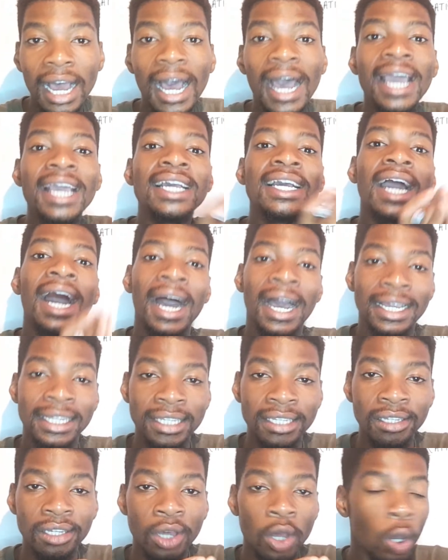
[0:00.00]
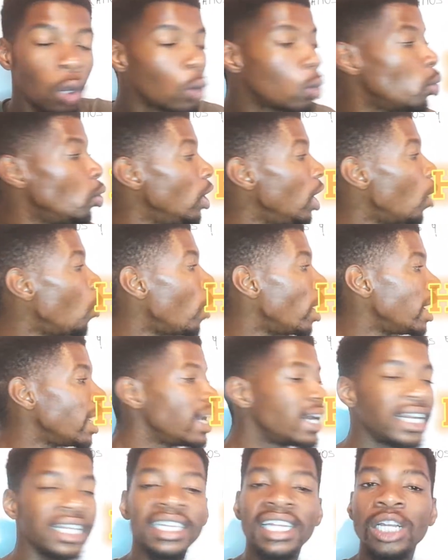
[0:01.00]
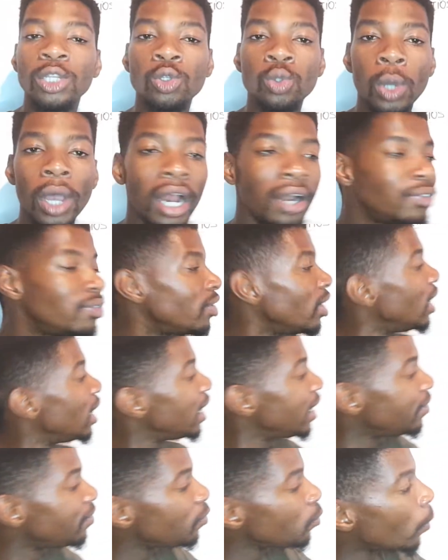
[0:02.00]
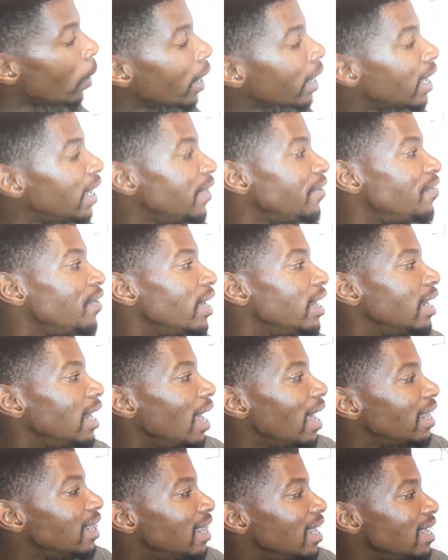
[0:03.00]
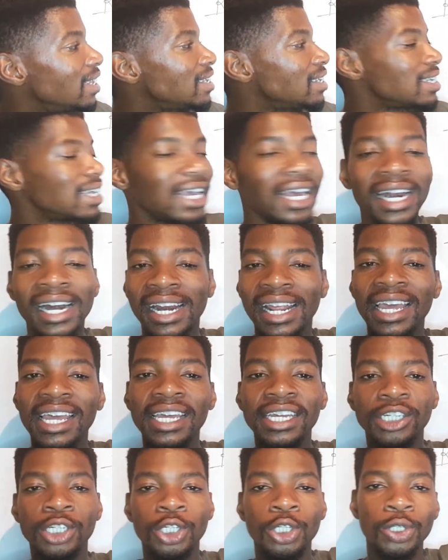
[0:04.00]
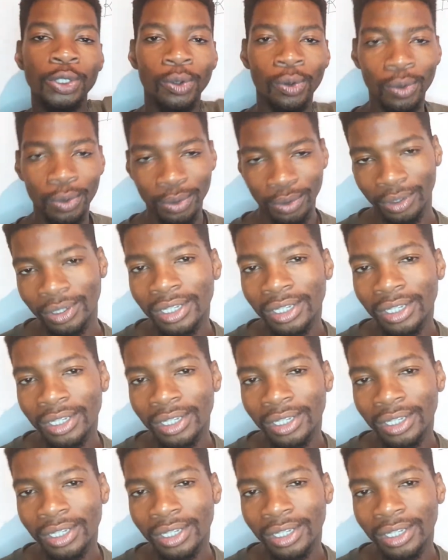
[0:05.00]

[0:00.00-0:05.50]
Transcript: ayingakhi kule 112 if you are given this ratio.